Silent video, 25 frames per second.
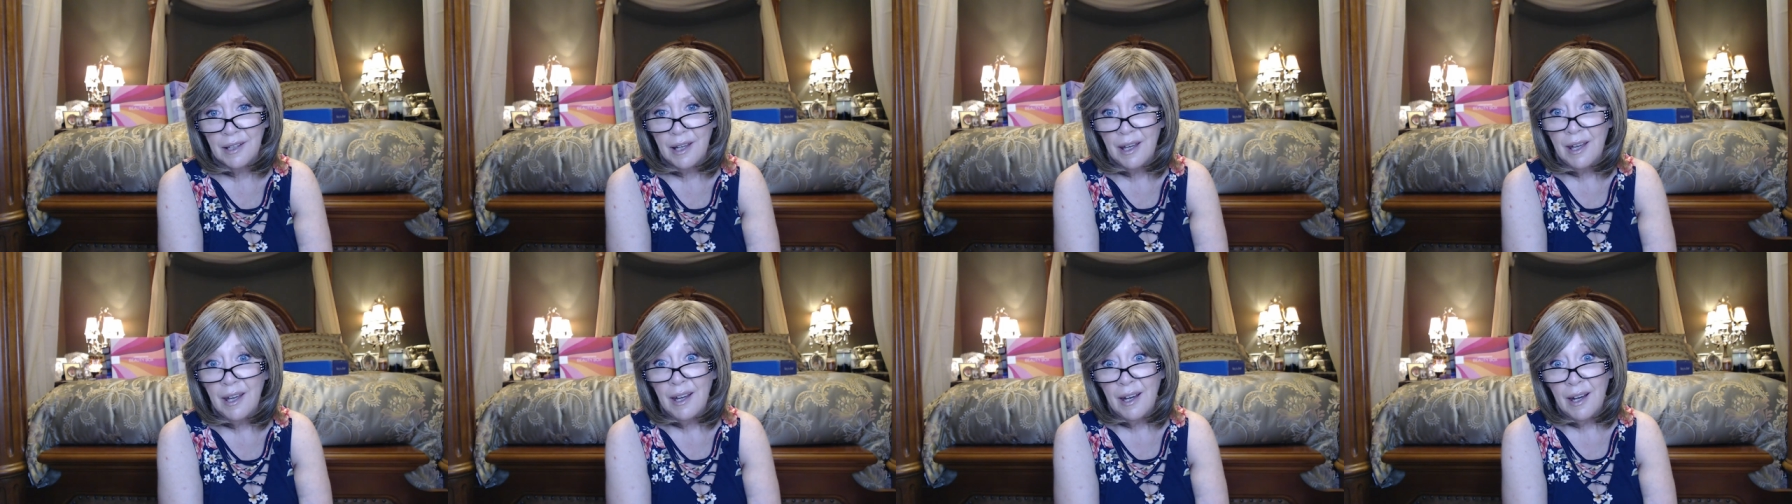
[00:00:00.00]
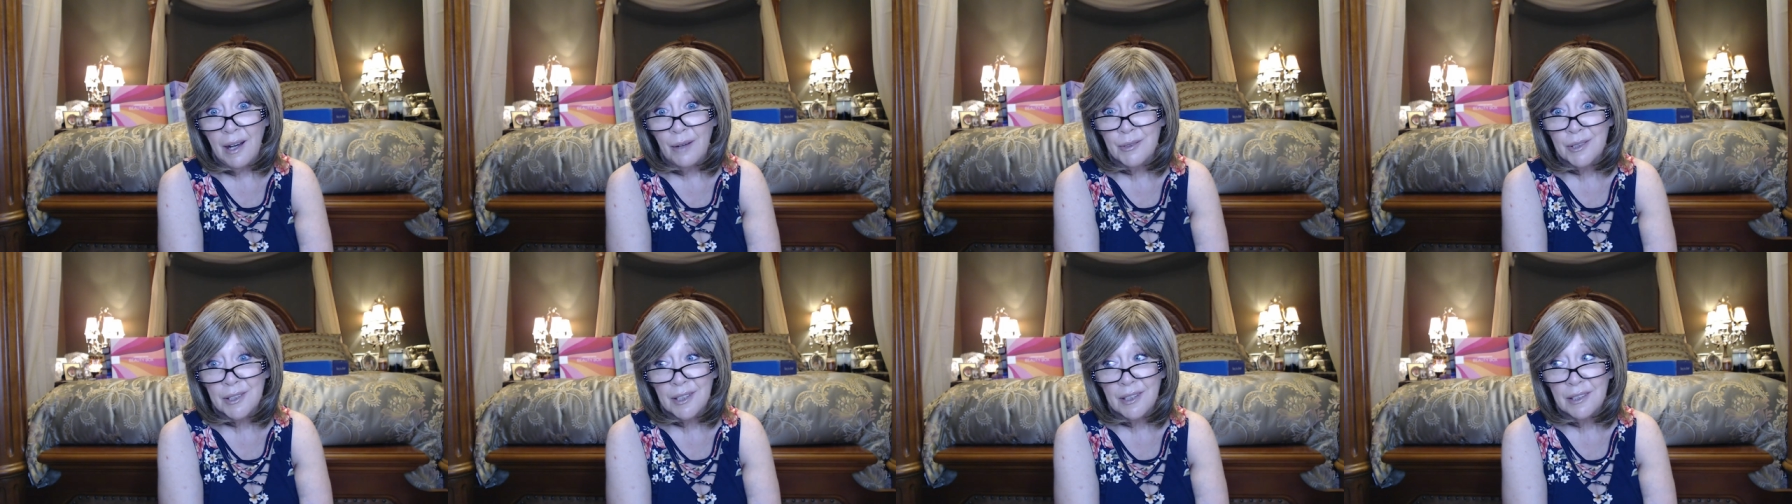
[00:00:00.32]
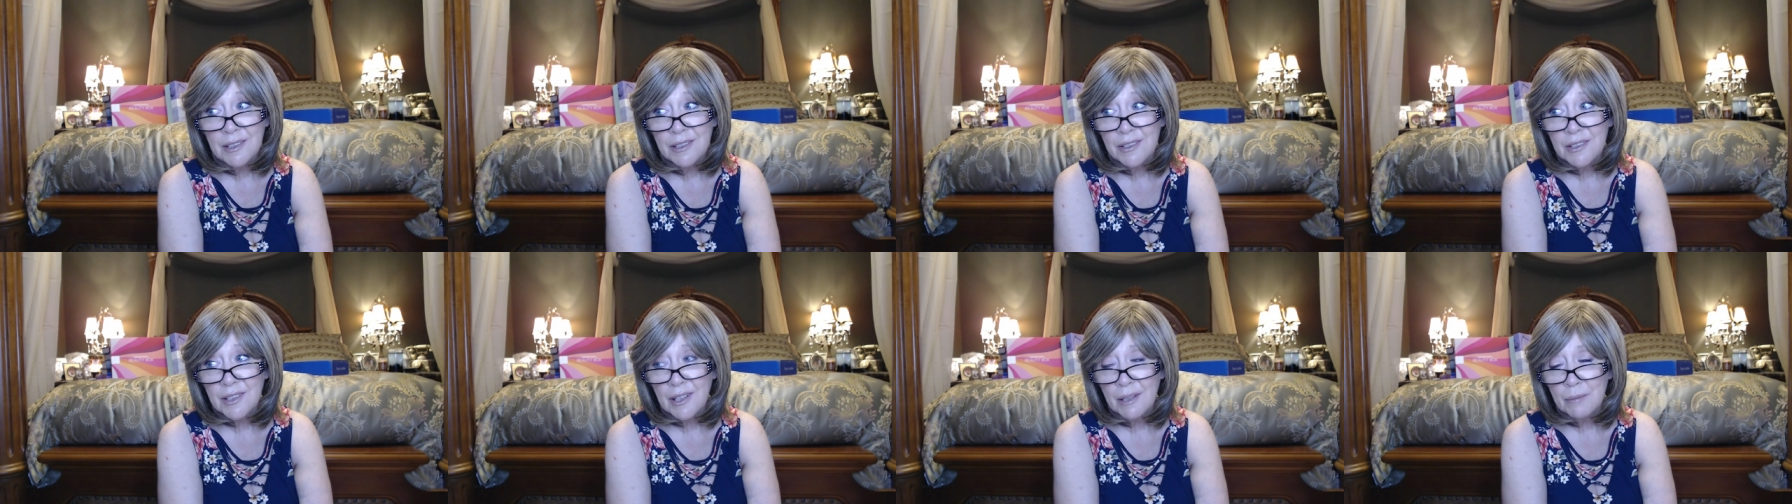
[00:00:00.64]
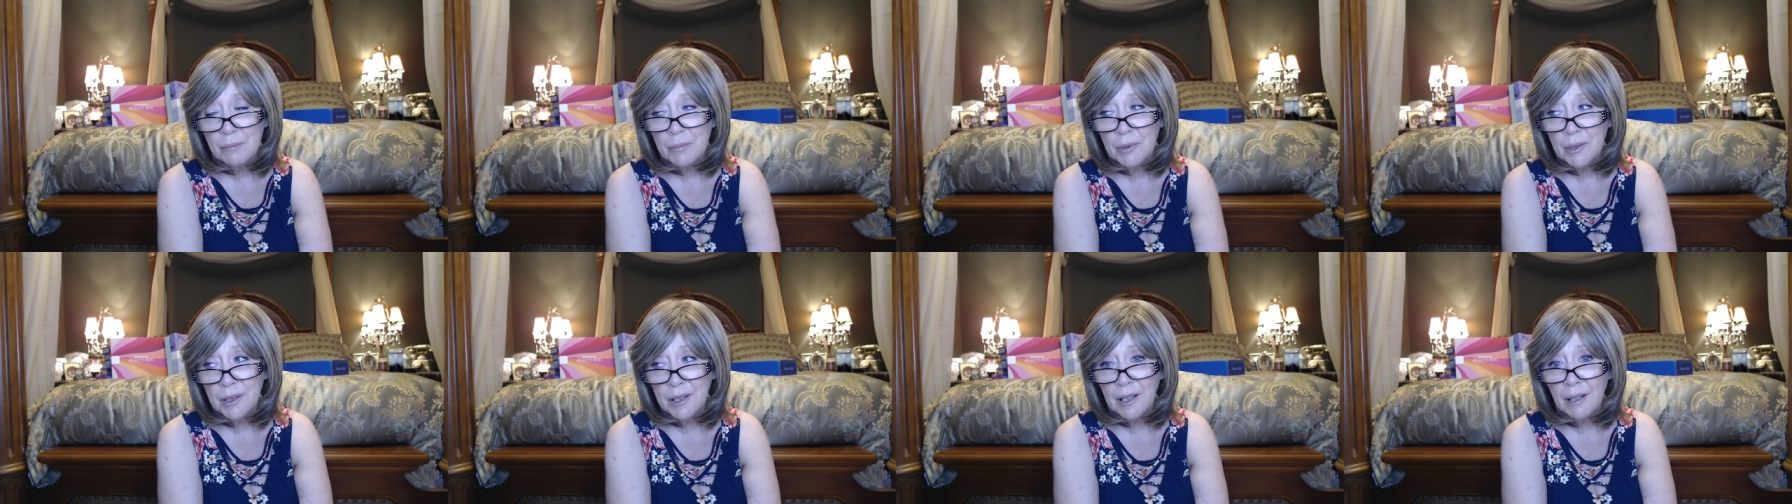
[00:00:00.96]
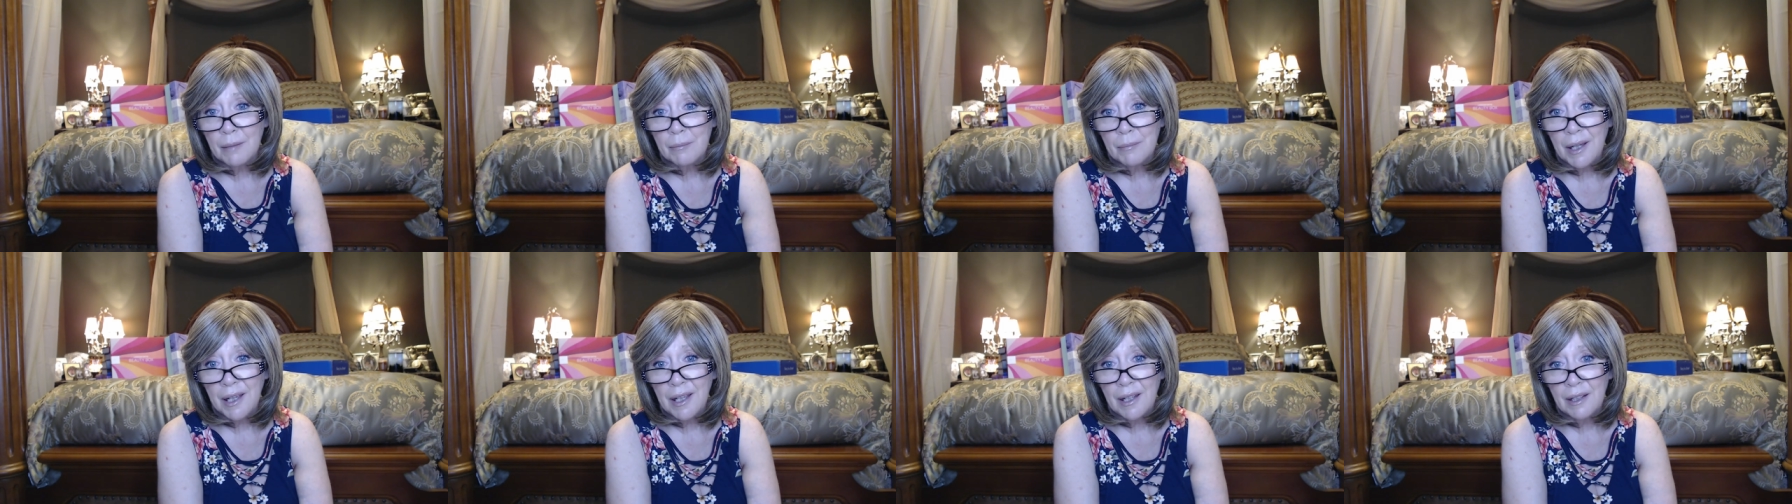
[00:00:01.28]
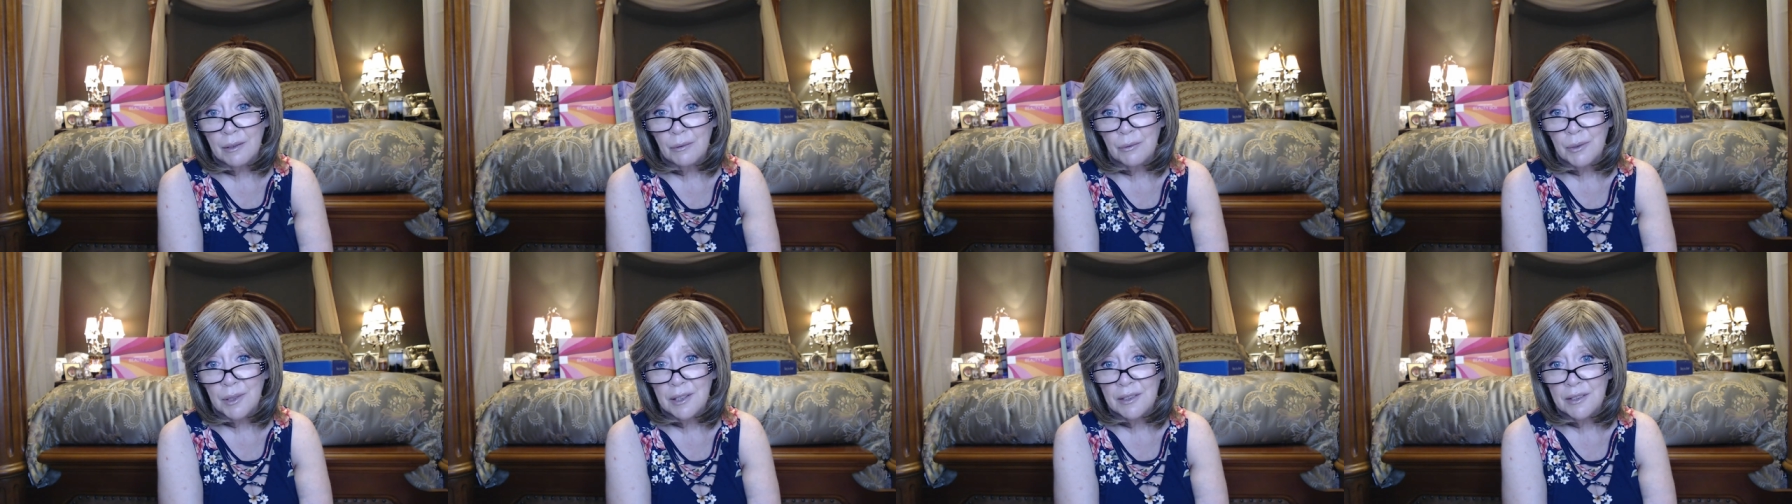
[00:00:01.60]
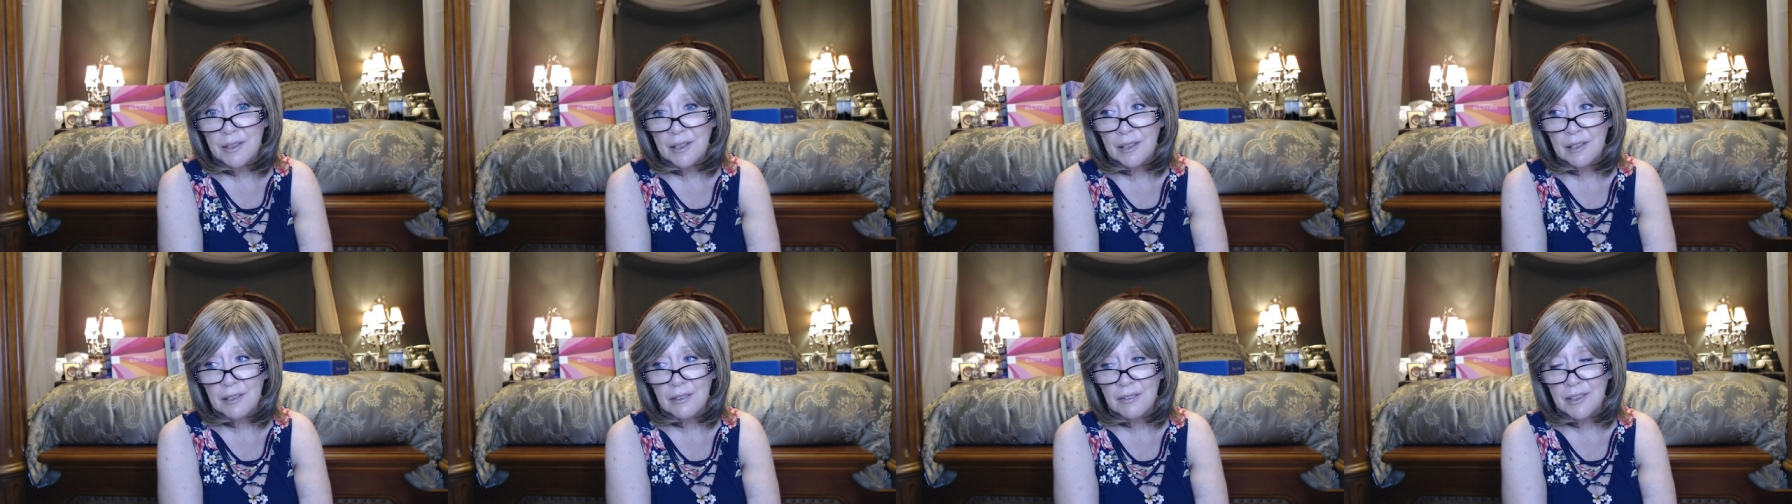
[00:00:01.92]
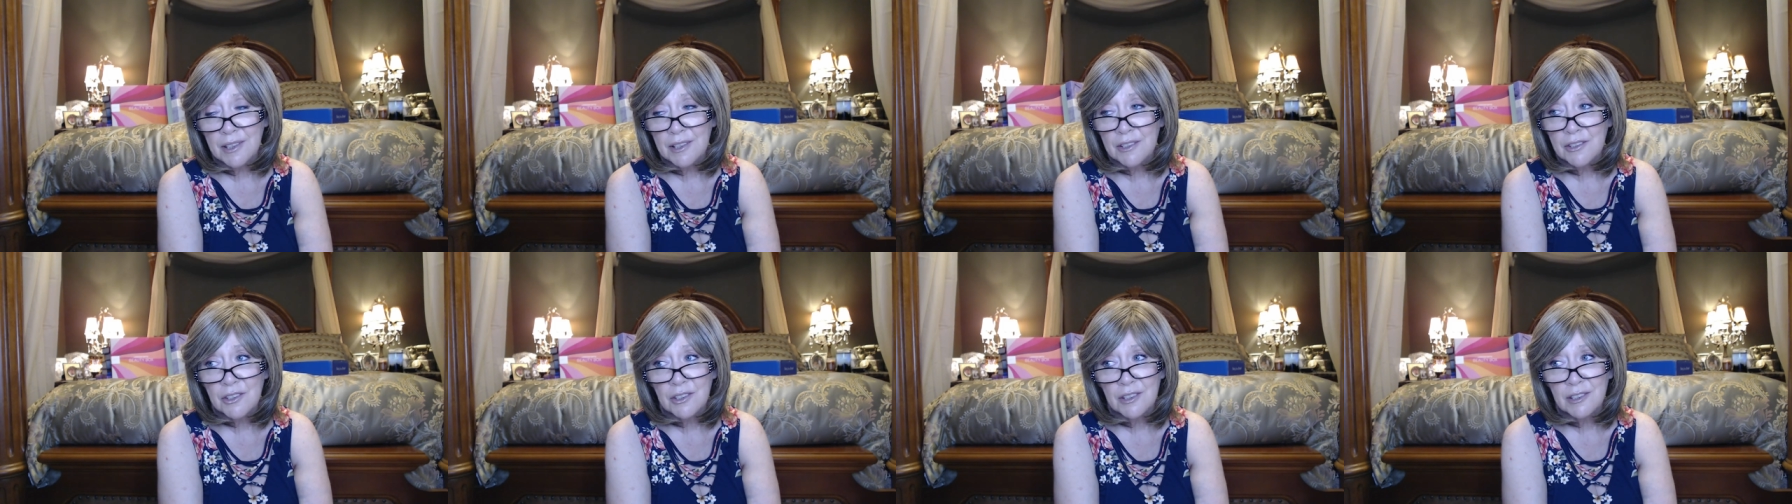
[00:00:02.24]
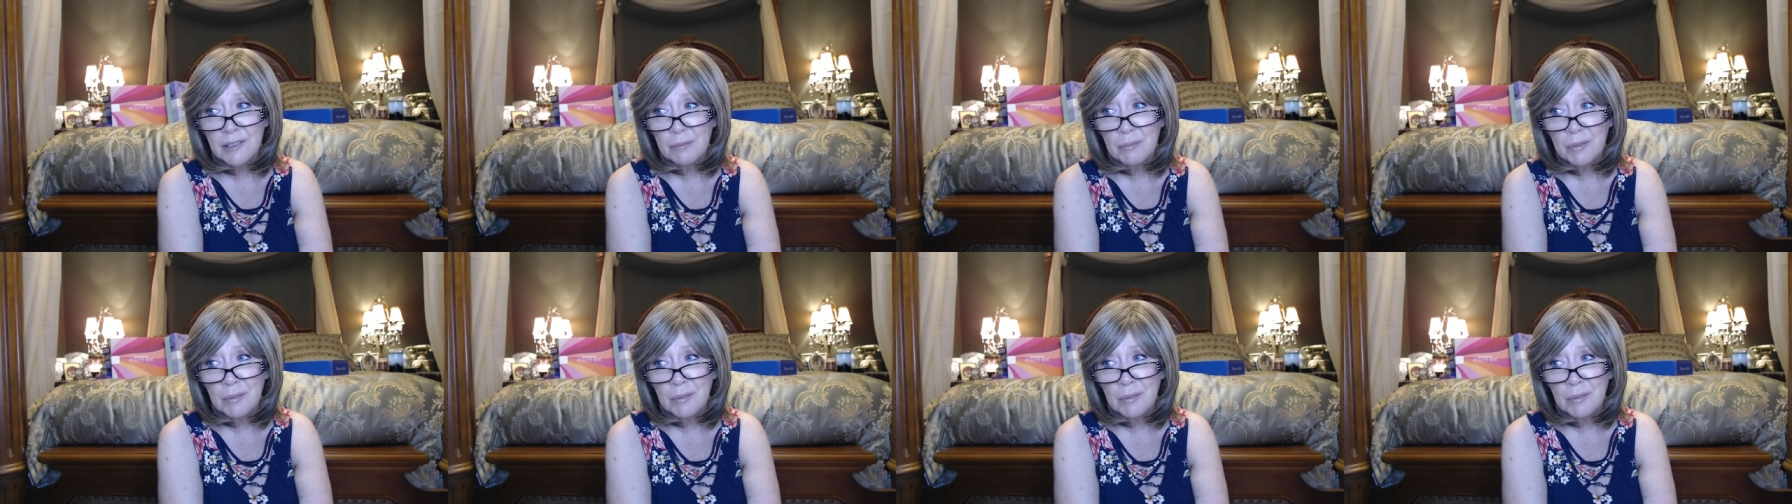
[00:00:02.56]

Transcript: I was going to start putting up my Halloween decorations,